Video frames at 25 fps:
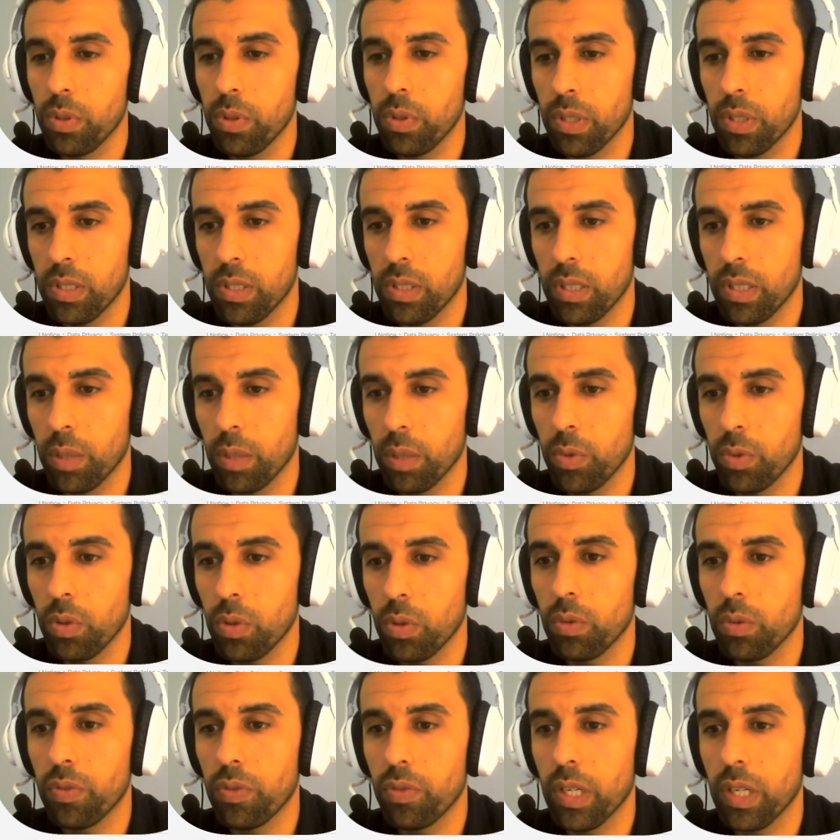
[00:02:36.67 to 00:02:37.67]
You can set up
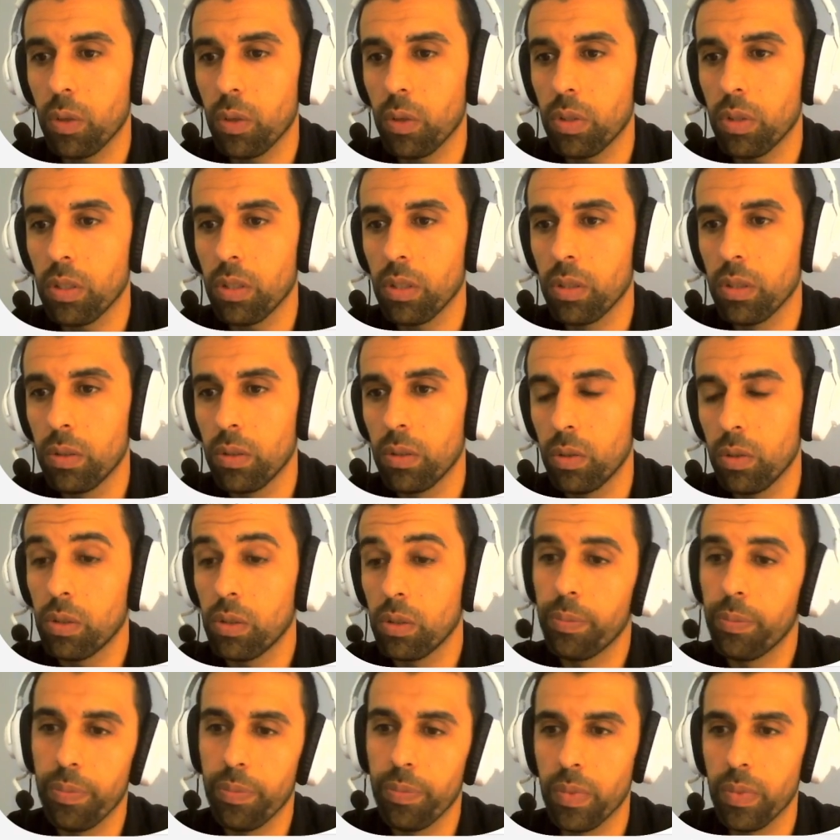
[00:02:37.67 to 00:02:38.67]
your own firewall,
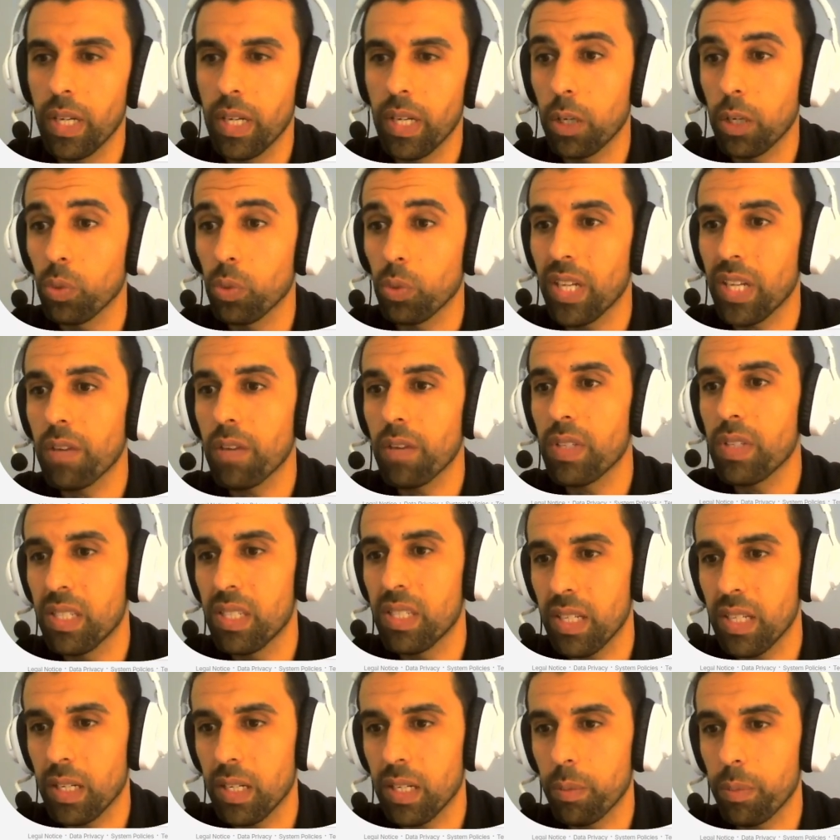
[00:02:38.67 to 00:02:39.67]
or I don't have it
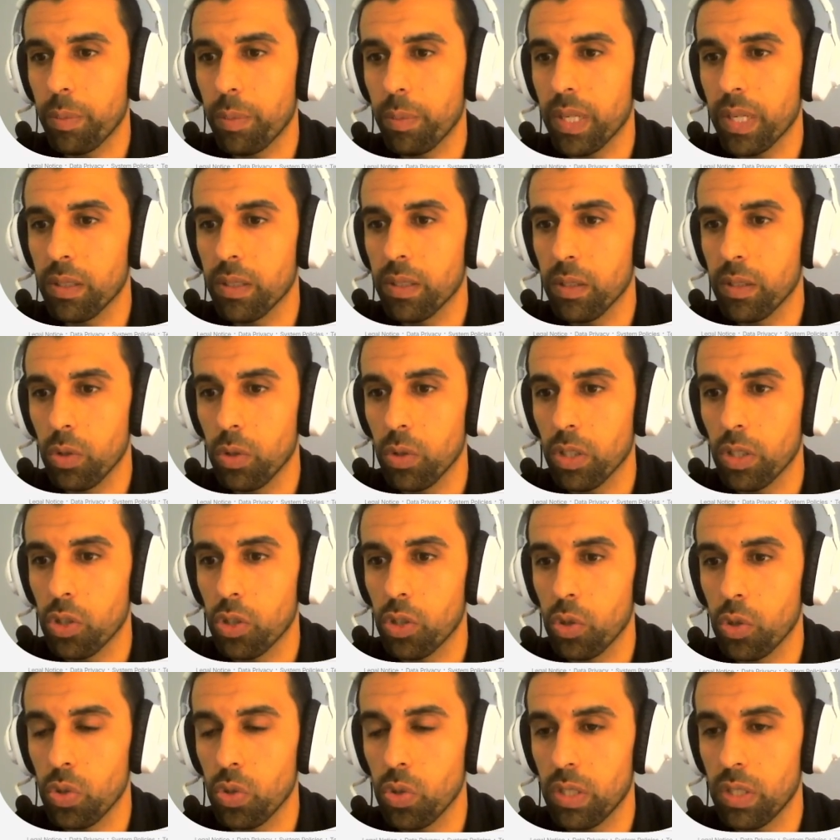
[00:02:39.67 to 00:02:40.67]
set up, but you
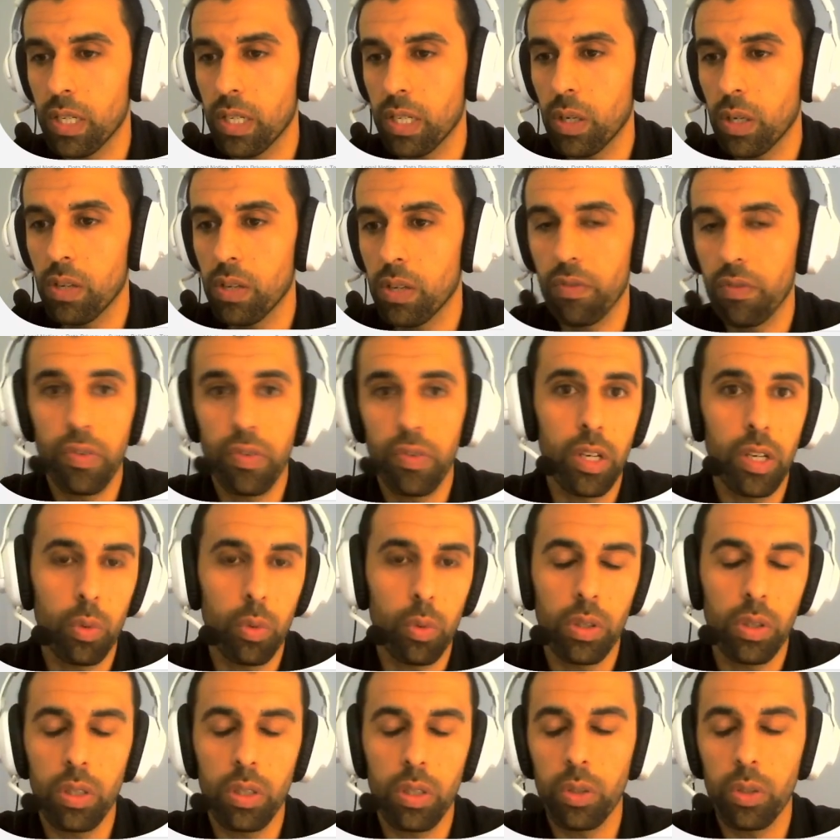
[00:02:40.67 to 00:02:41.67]
can choose it here. I have a
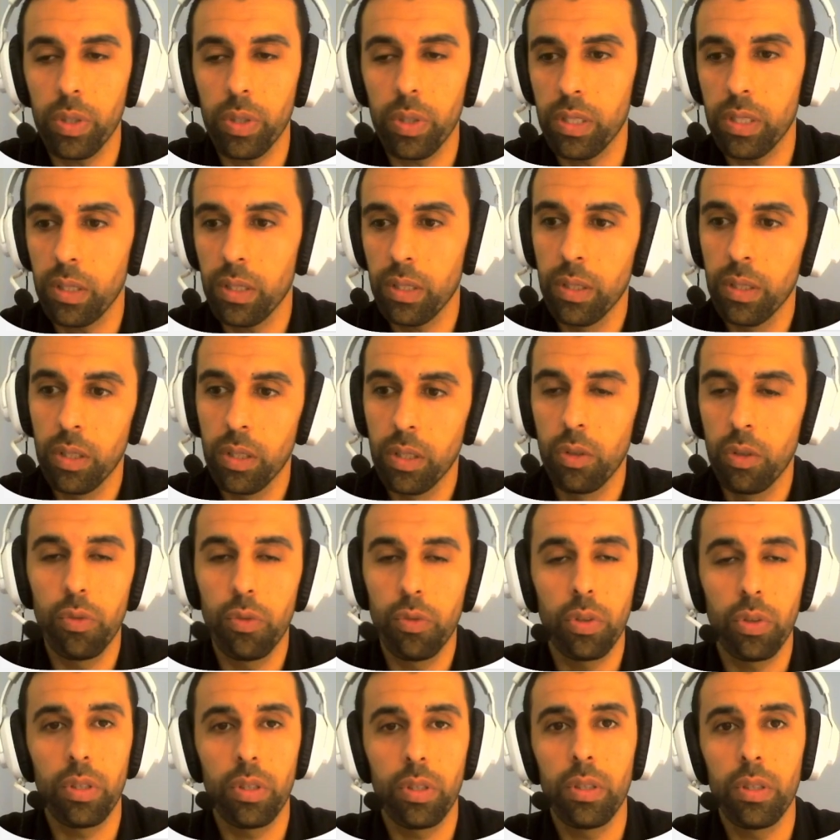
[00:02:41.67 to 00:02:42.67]
firewall already
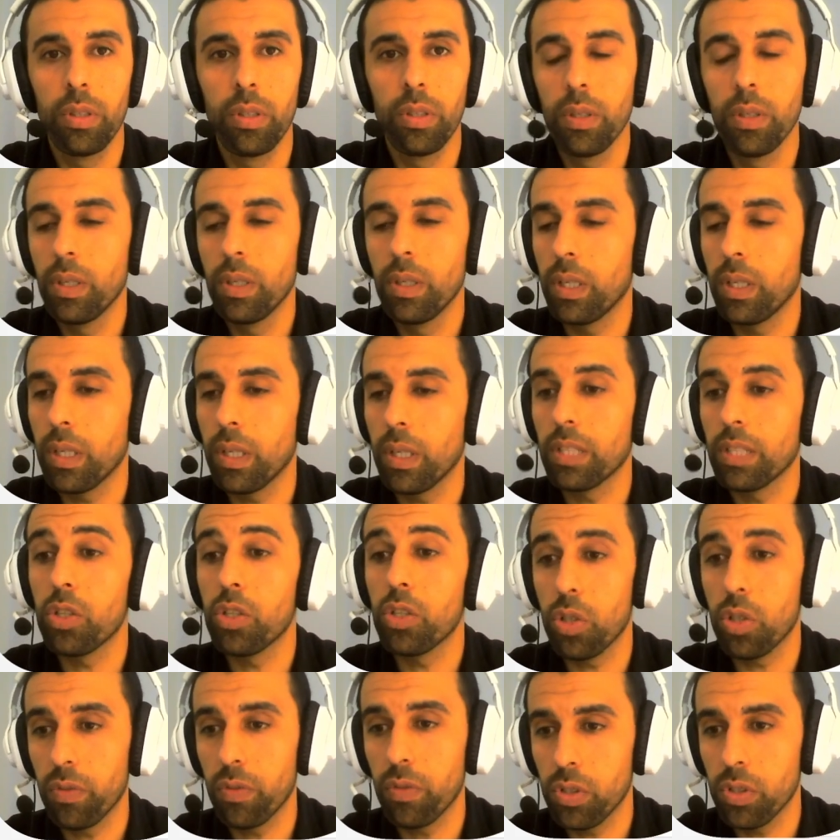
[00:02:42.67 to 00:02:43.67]
for other
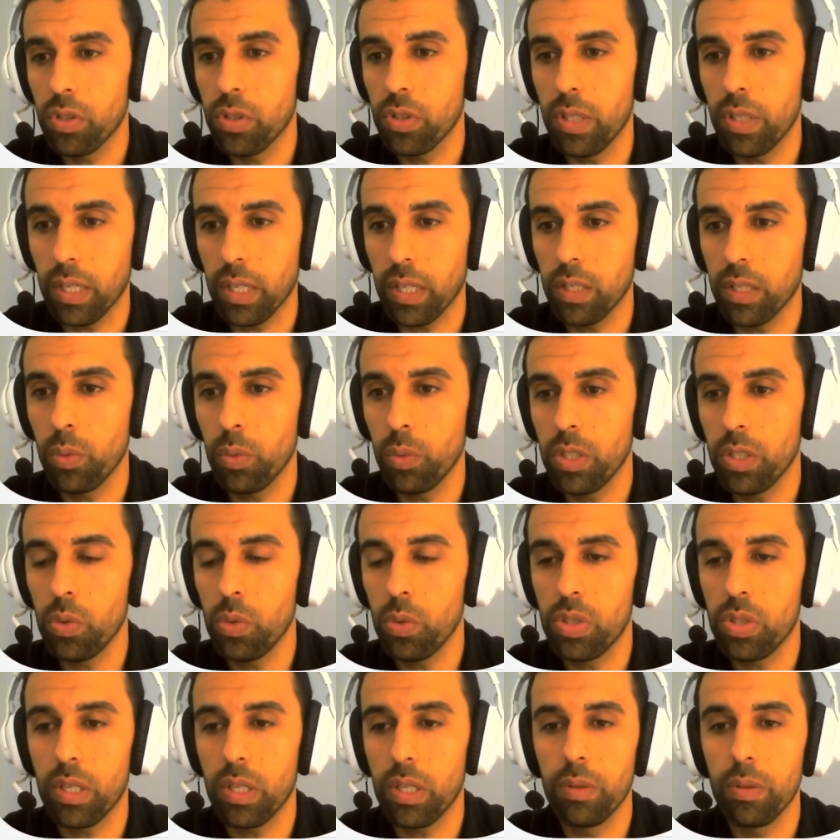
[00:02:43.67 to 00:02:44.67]
servers that I can
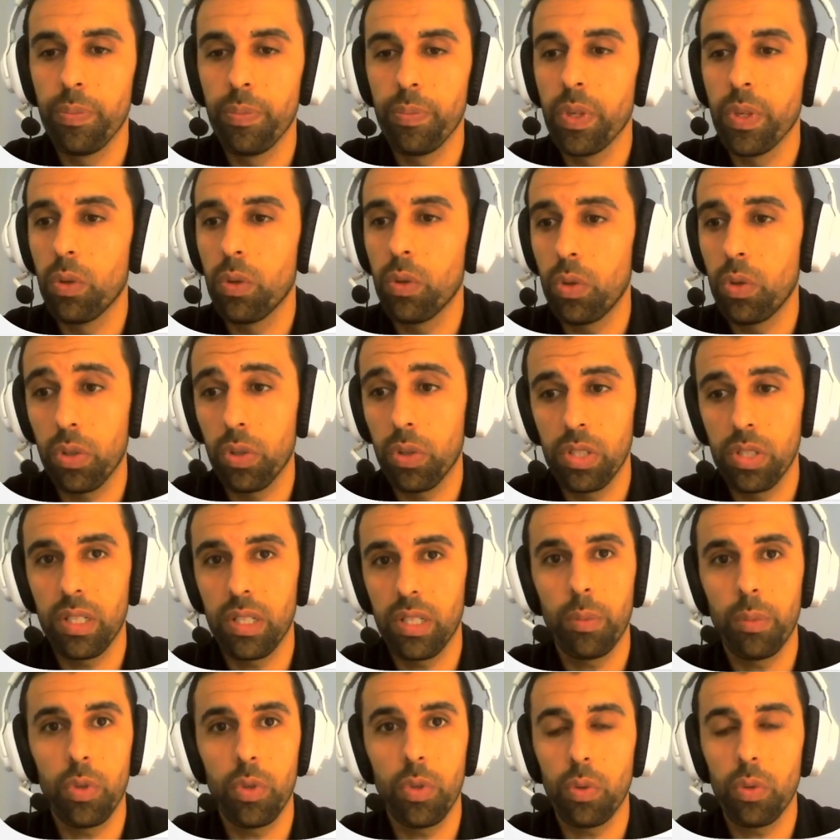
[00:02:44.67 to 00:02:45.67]
reuse here, or you can
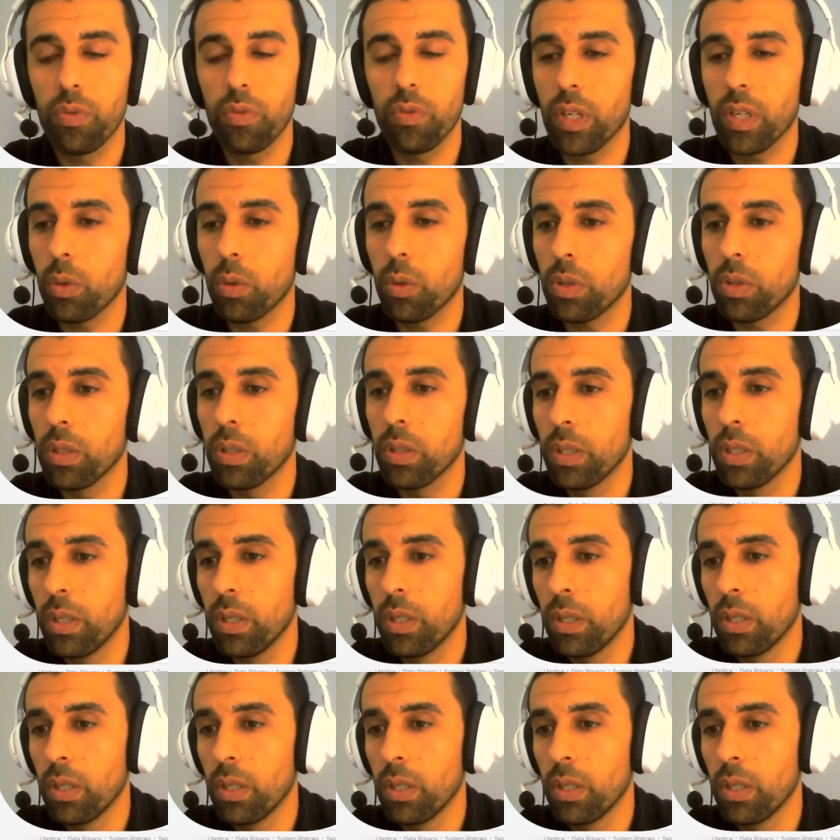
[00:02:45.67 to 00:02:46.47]
set up your own firewall.